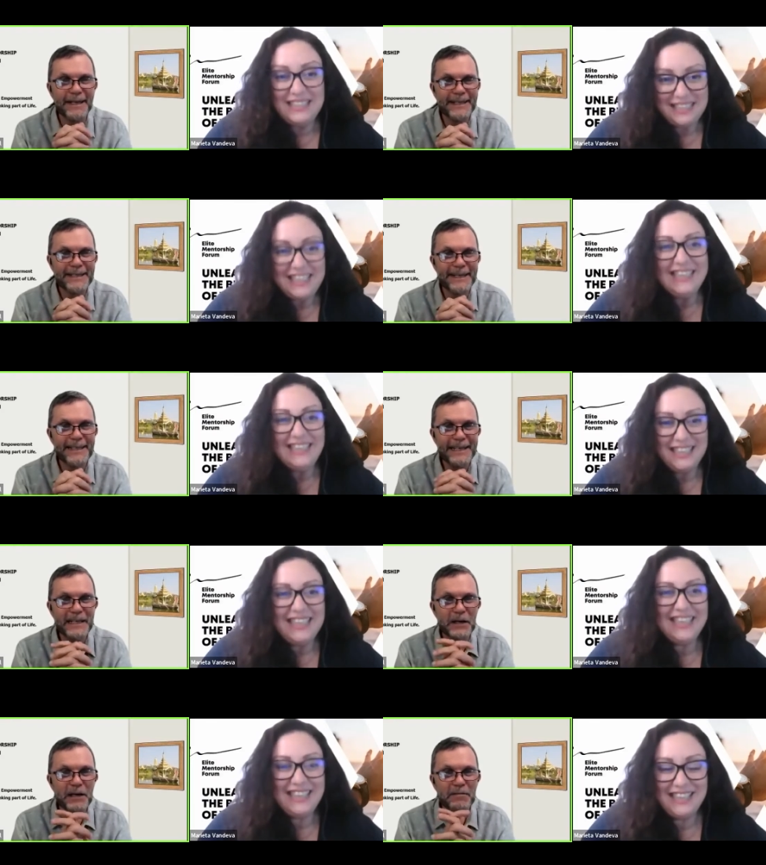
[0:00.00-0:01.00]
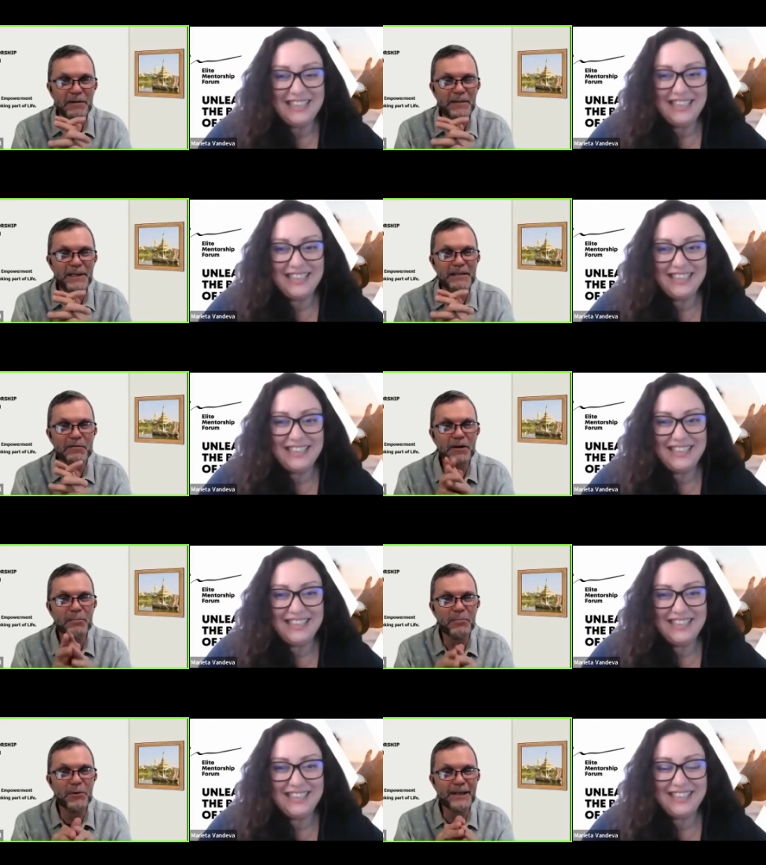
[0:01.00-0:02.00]
Speaker 1: an exciting life. It must have
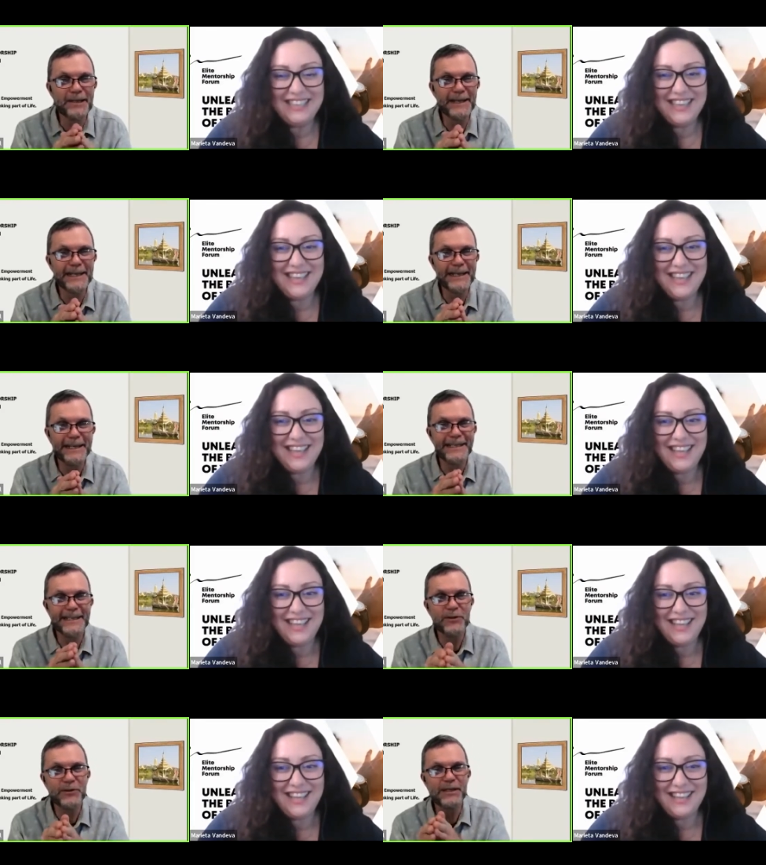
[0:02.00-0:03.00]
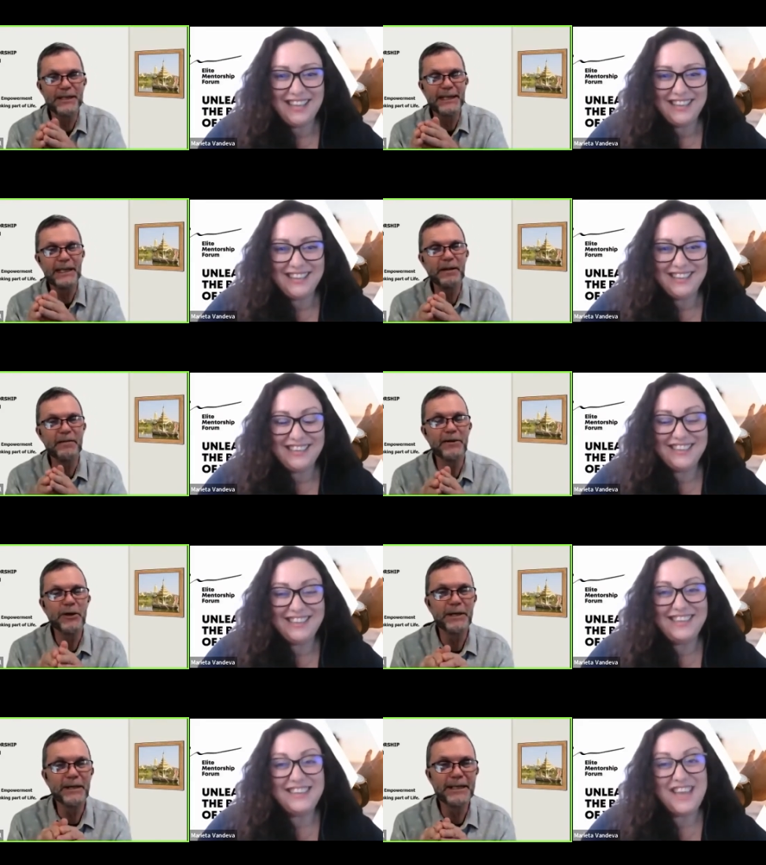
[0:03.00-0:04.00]
got more exciting since you did EMF, and
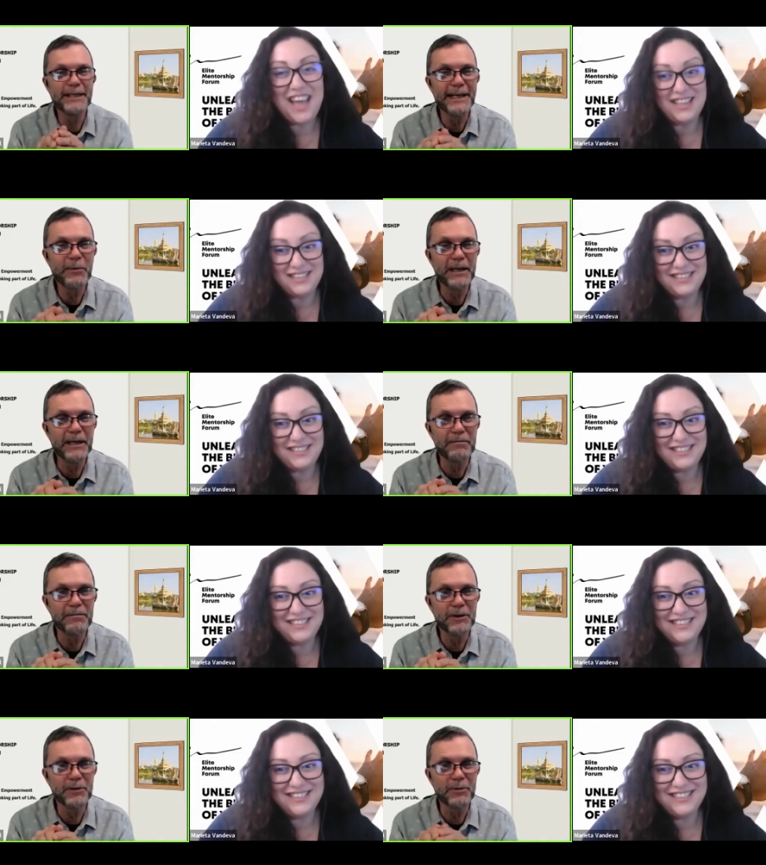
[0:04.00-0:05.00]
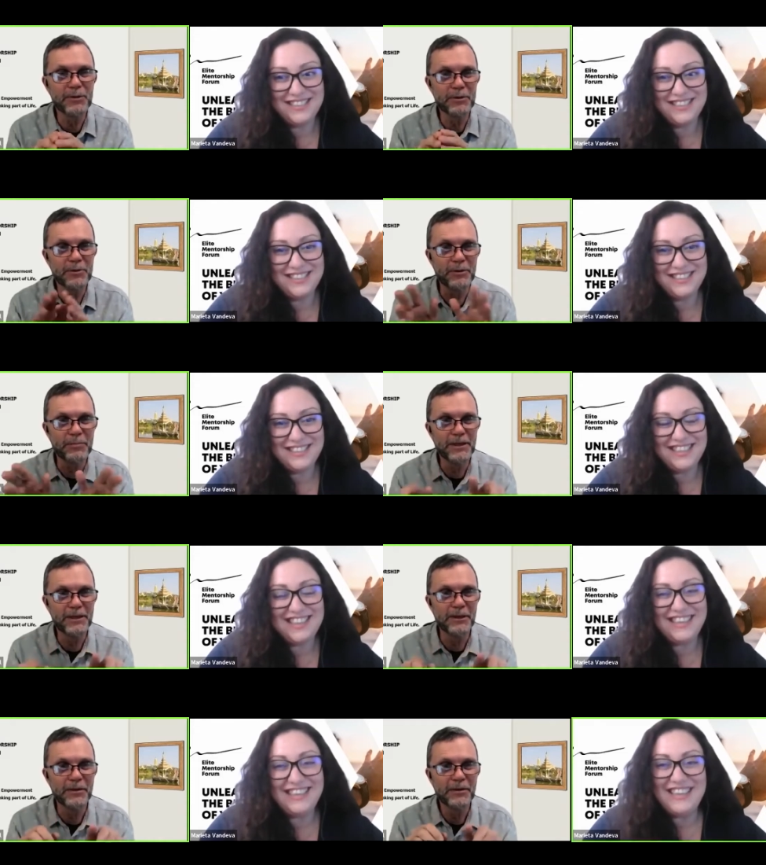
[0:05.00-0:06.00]
you went yes. to Tenerife too with the group,
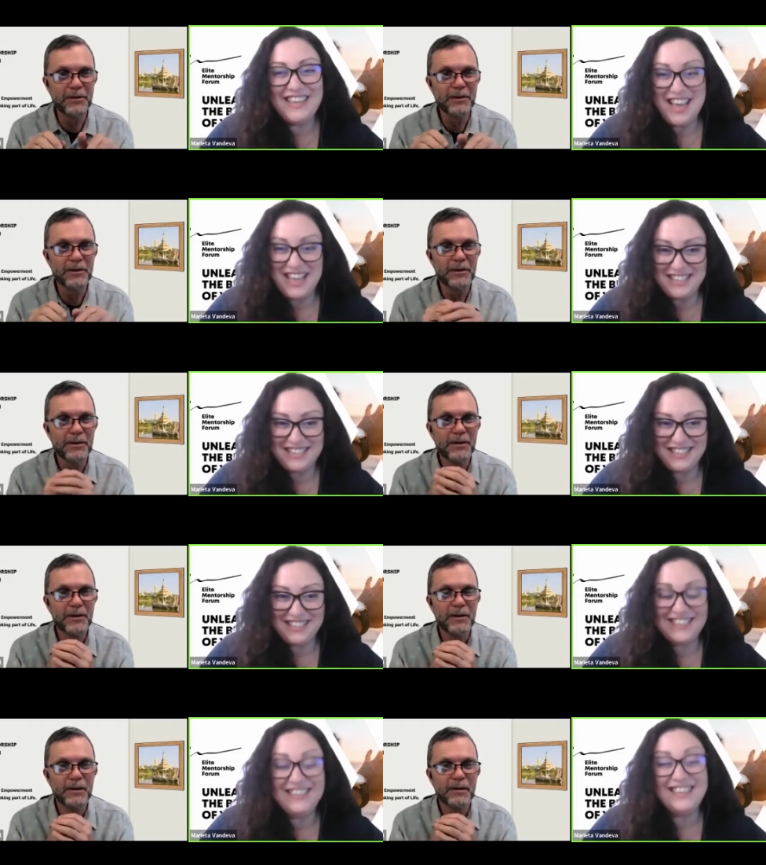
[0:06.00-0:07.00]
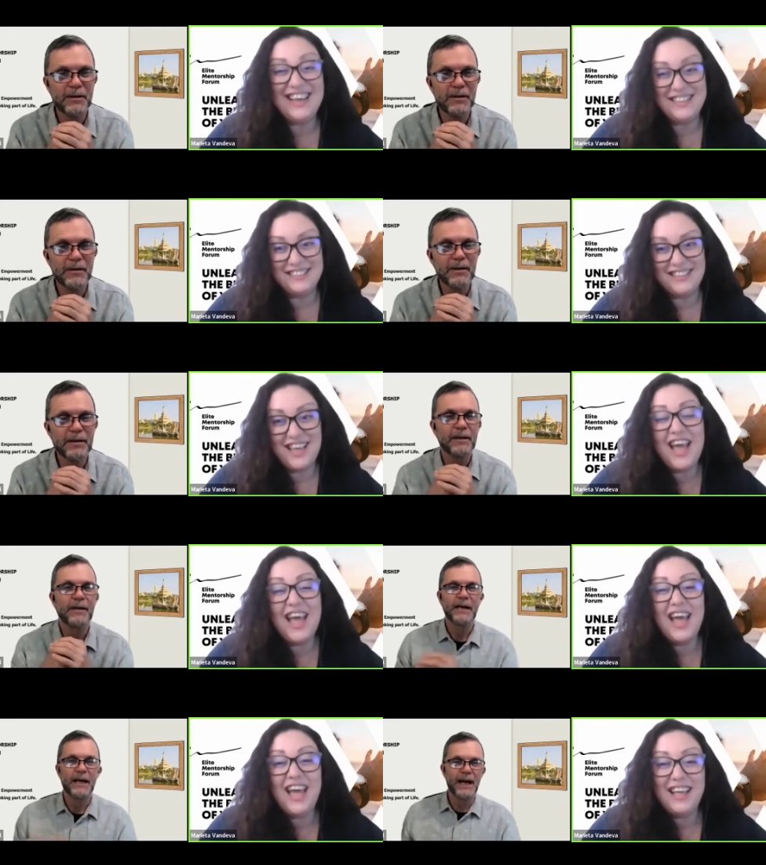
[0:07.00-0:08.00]
didn't you?
Speaker 2: Yes, yes.
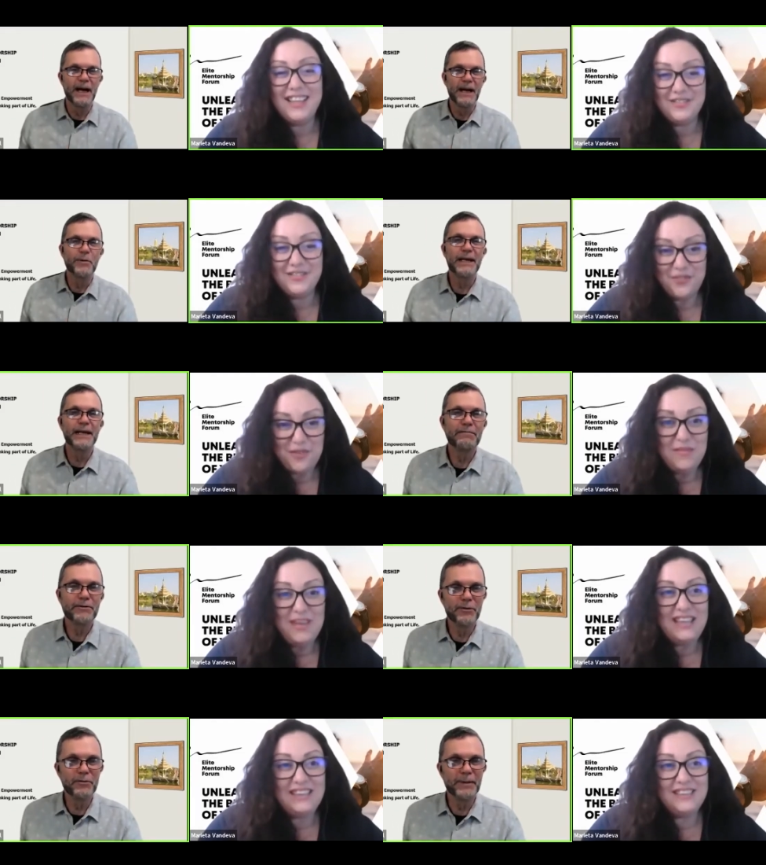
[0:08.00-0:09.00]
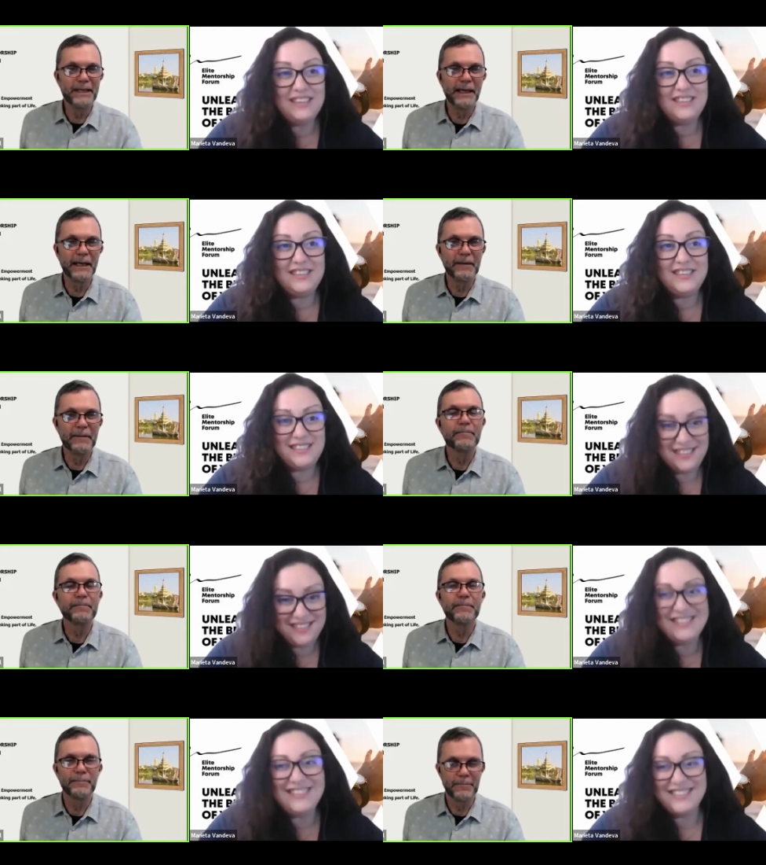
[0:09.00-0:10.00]
Speaker 1: I would For love me, to have been there.
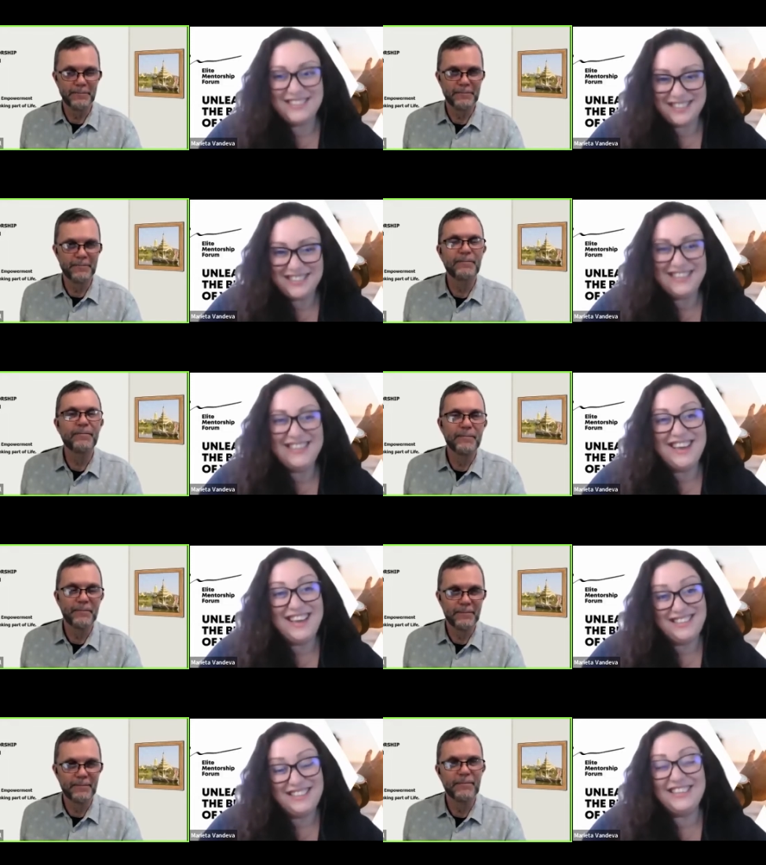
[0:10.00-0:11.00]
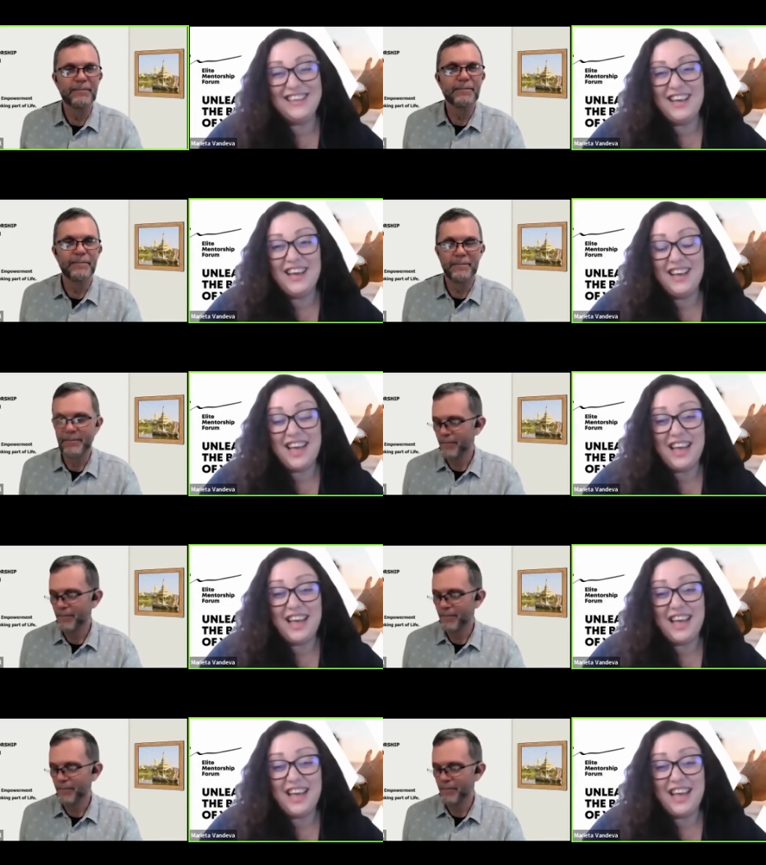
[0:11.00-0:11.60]
Speaker 2: Yes, uh,